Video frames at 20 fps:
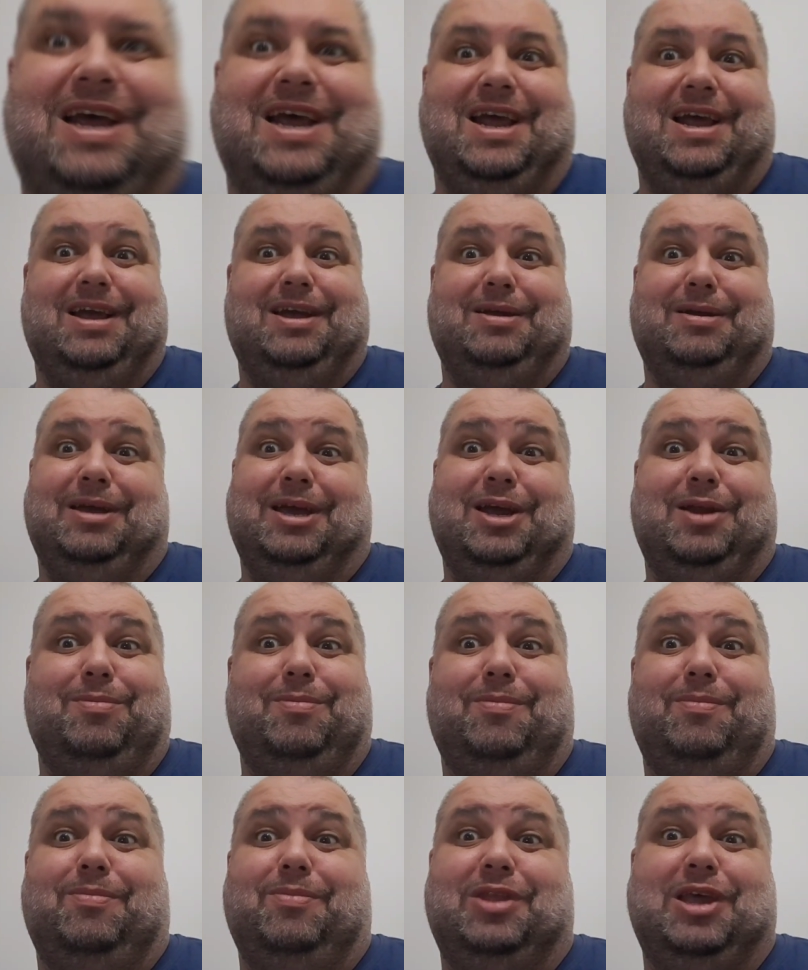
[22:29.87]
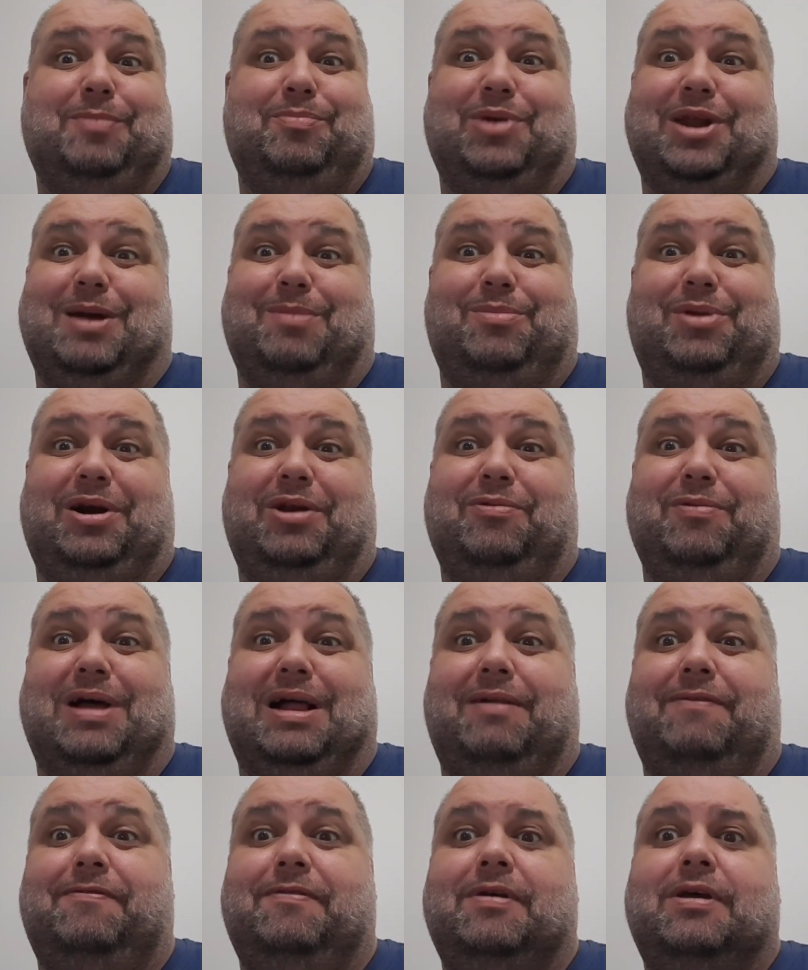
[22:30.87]
In tip number
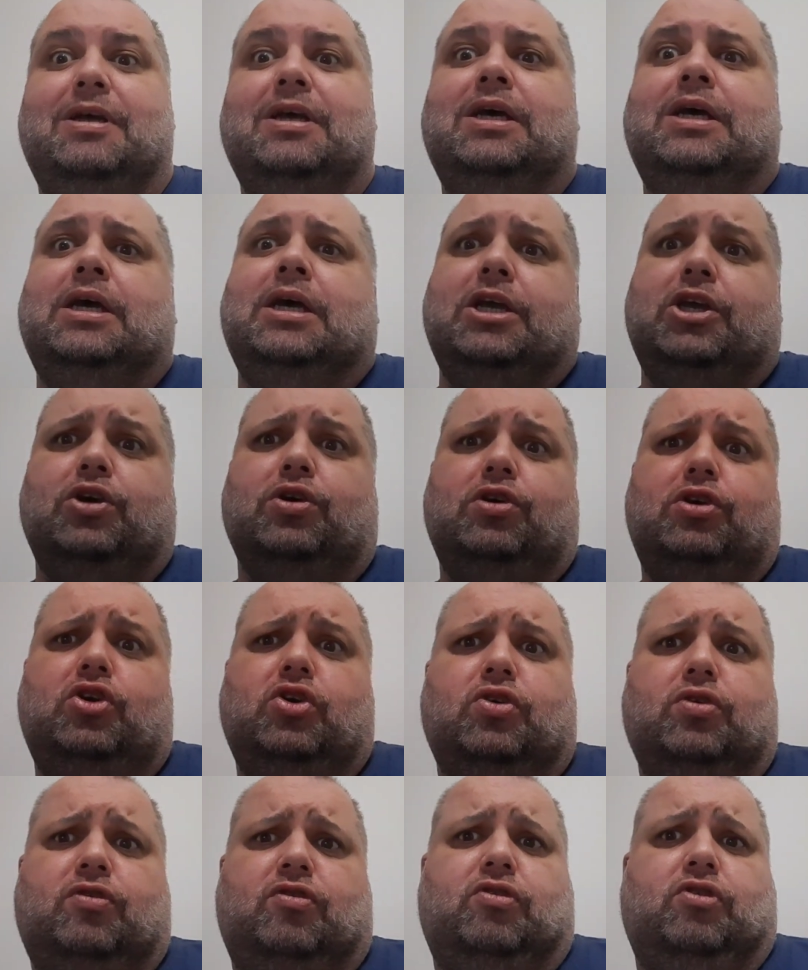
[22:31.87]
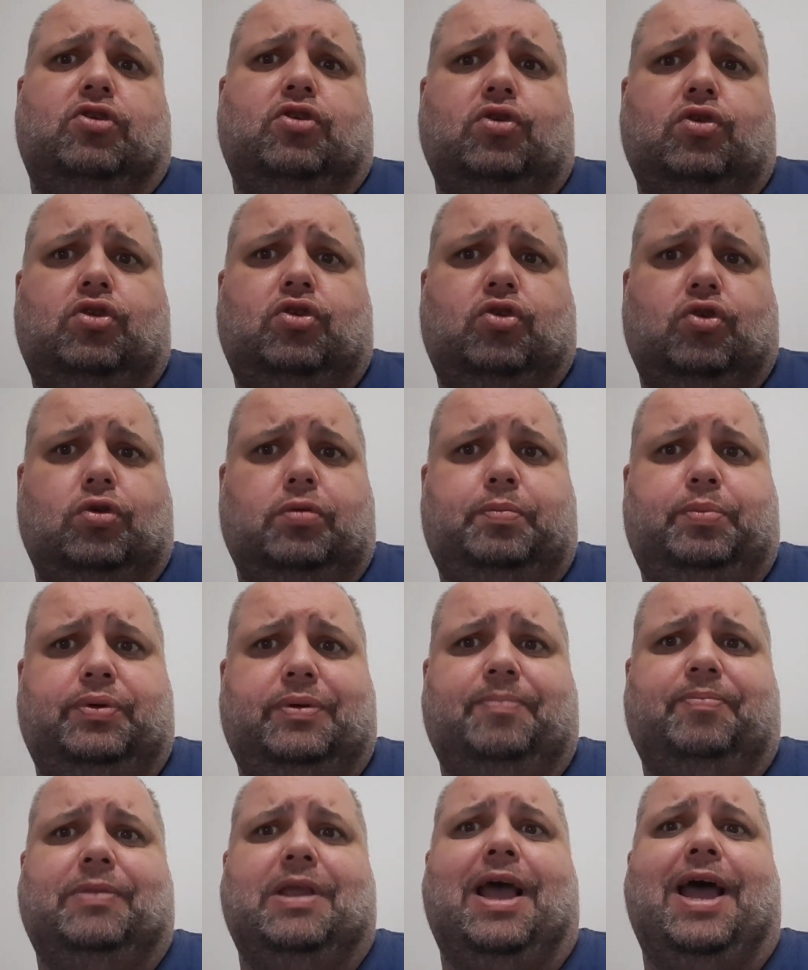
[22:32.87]
12, you use YouTube
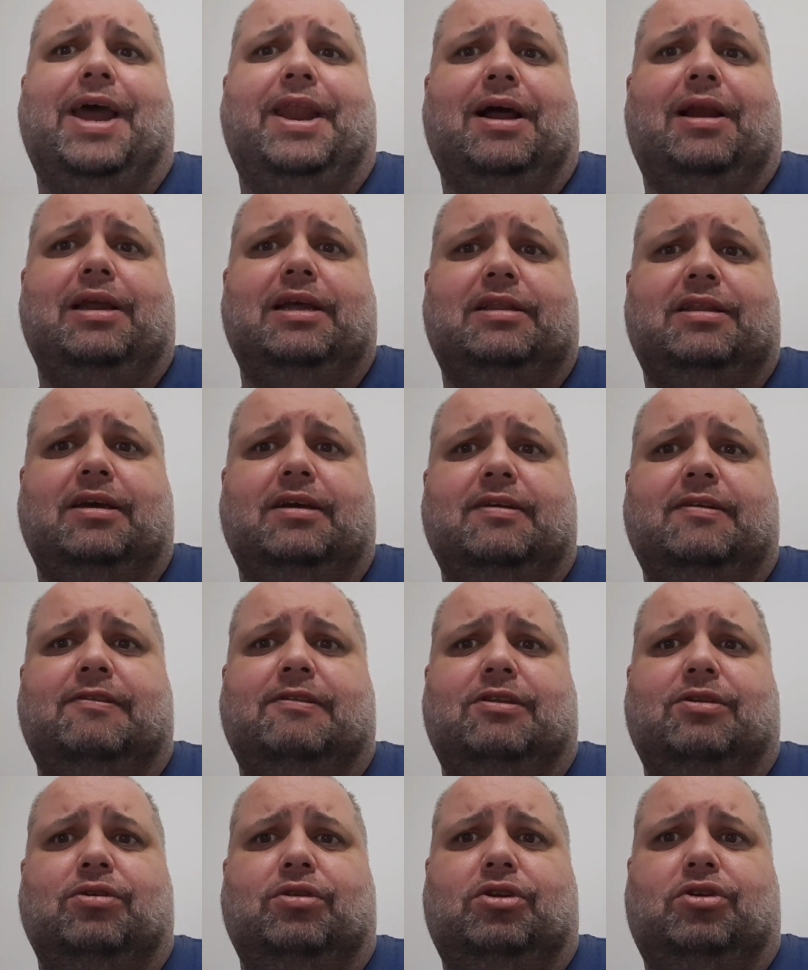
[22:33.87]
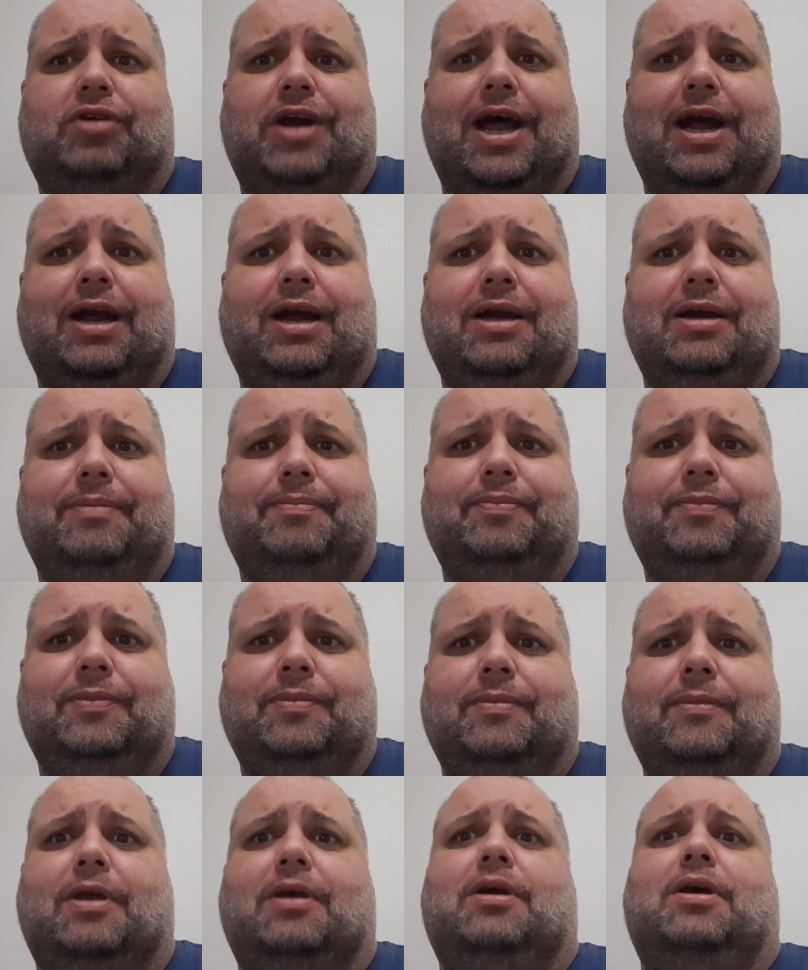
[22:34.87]
analytics to track
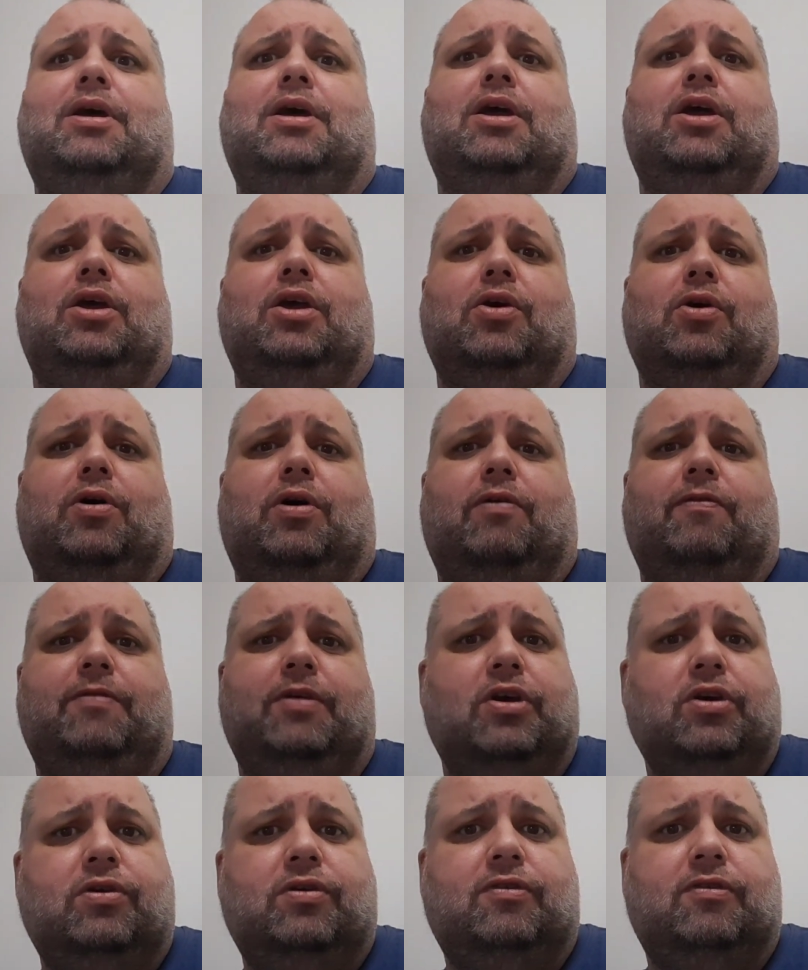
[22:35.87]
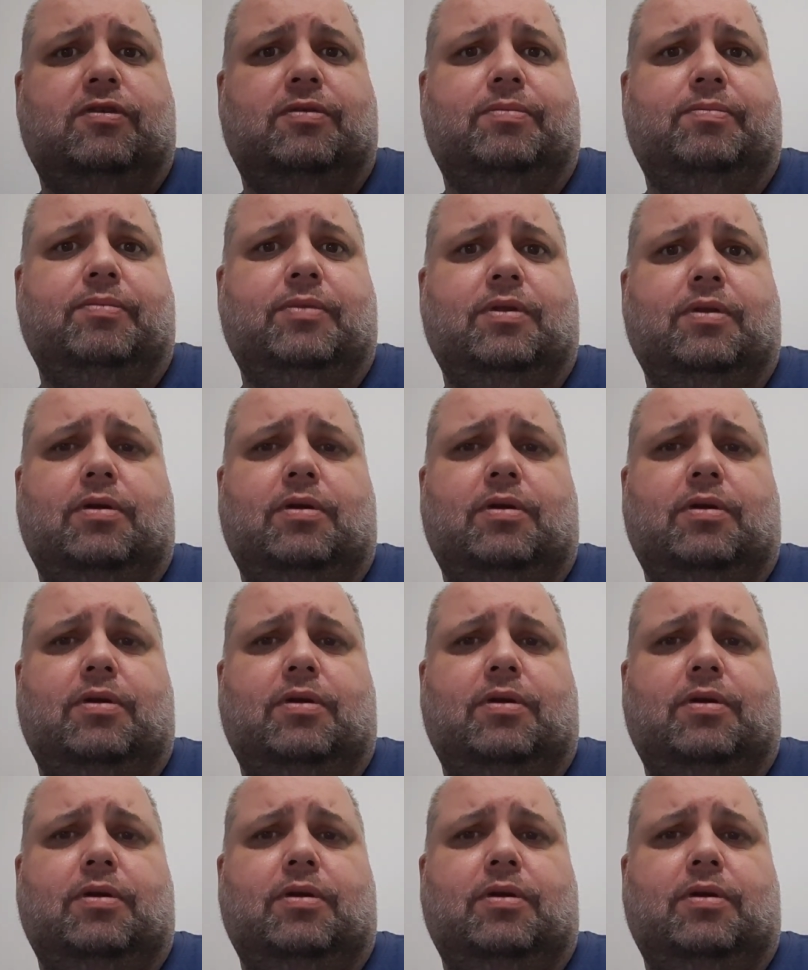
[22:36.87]
your views,